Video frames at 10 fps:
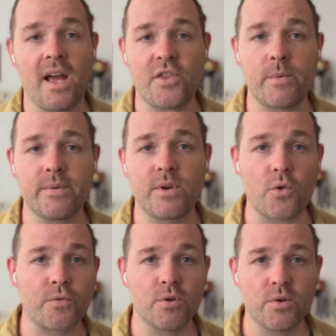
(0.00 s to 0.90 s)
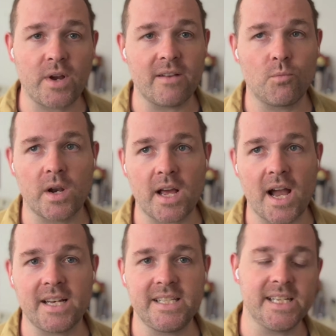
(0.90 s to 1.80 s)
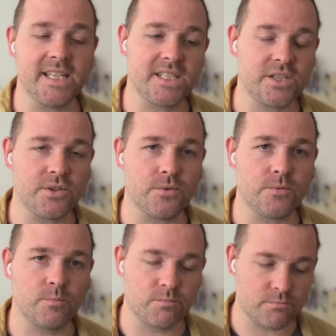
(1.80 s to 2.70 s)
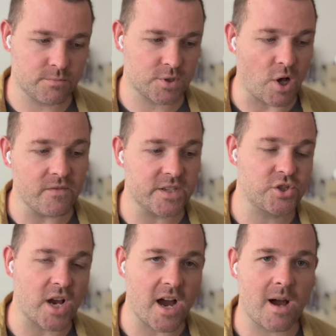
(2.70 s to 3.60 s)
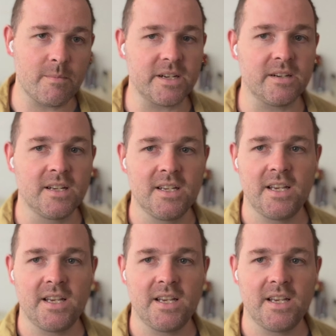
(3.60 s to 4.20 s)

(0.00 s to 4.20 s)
I thought we would go through kind of what I did to solve this job and